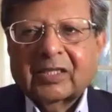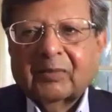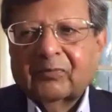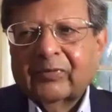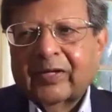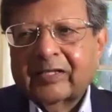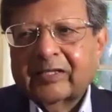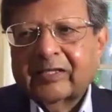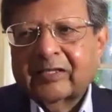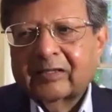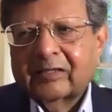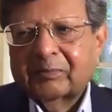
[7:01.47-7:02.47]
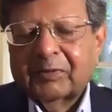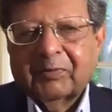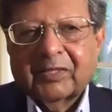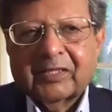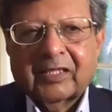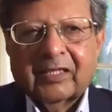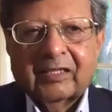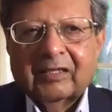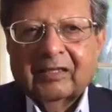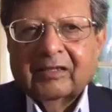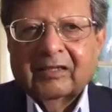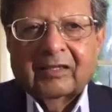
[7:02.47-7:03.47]
fashion, people say
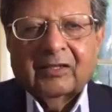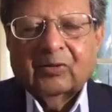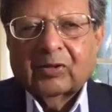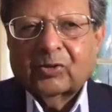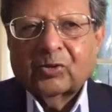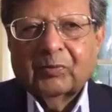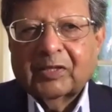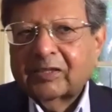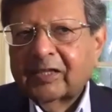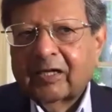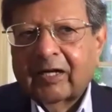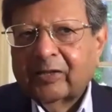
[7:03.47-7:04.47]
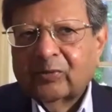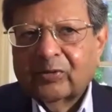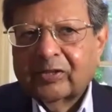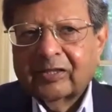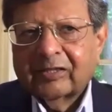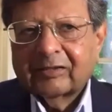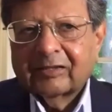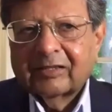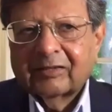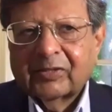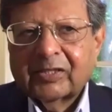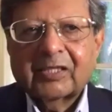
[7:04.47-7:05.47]
you are too much deadline oriented,
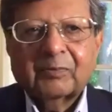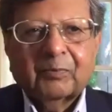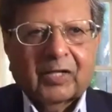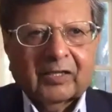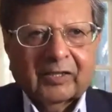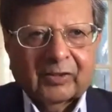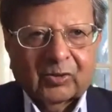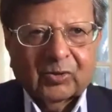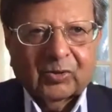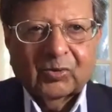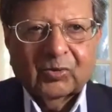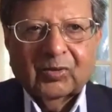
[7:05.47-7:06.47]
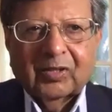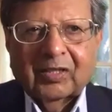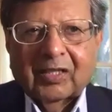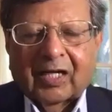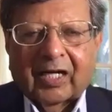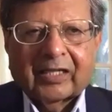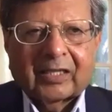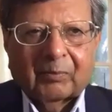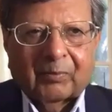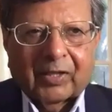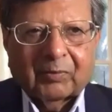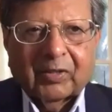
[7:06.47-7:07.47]
which is partly true. I
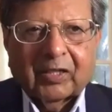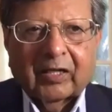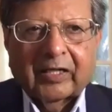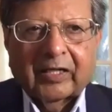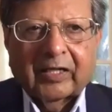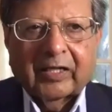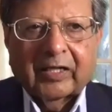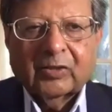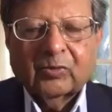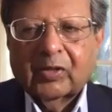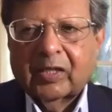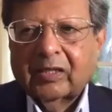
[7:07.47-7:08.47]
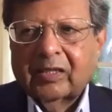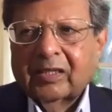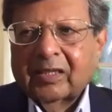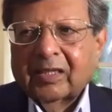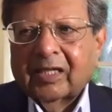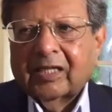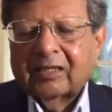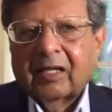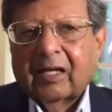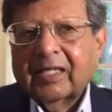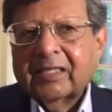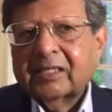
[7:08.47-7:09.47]
compartmentalize well. And the last
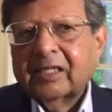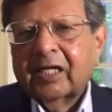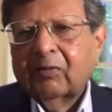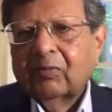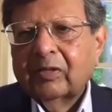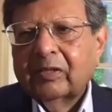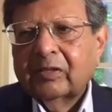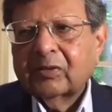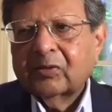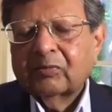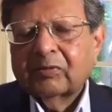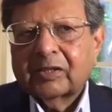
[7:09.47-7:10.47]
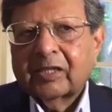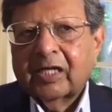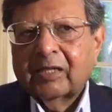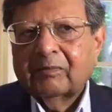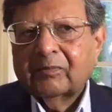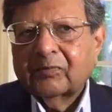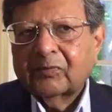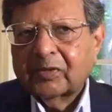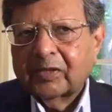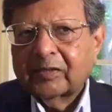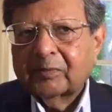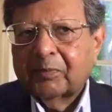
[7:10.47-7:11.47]
thing I have learned over time
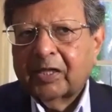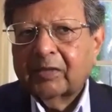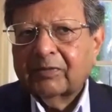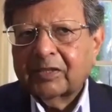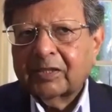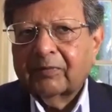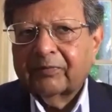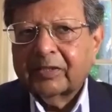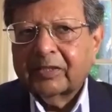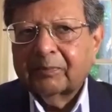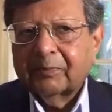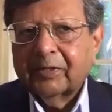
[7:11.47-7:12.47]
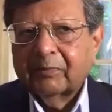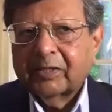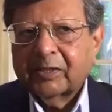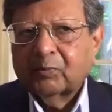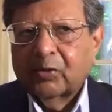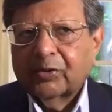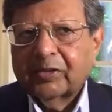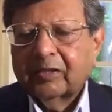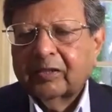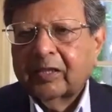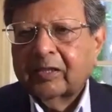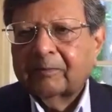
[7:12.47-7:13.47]
is part of the self-discipline, but it's more than
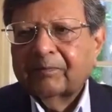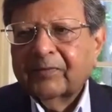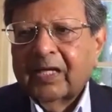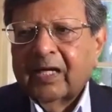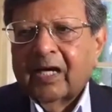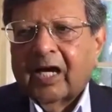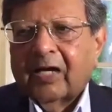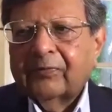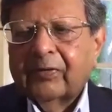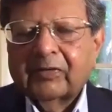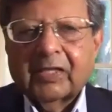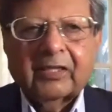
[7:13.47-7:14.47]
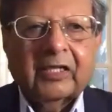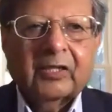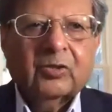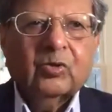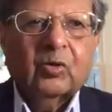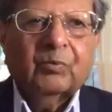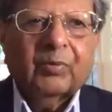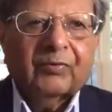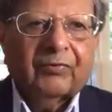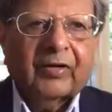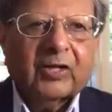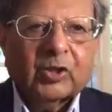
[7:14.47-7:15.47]
that. I found that there is no
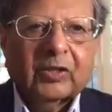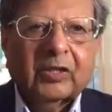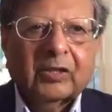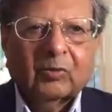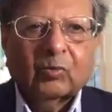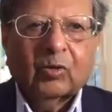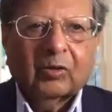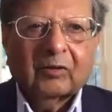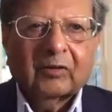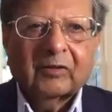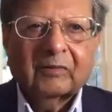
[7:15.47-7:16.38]
perfection in the world.